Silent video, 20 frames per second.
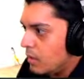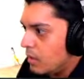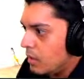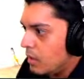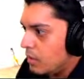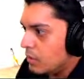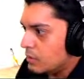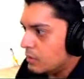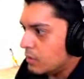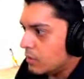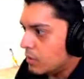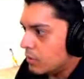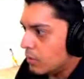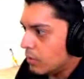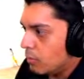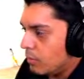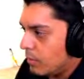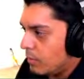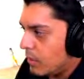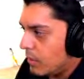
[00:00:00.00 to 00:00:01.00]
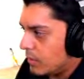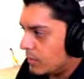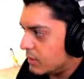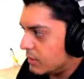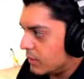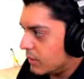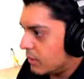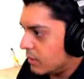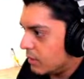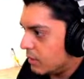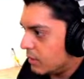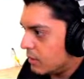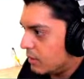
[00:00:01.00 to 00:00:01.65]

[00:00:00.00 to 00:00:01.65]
So going back to here,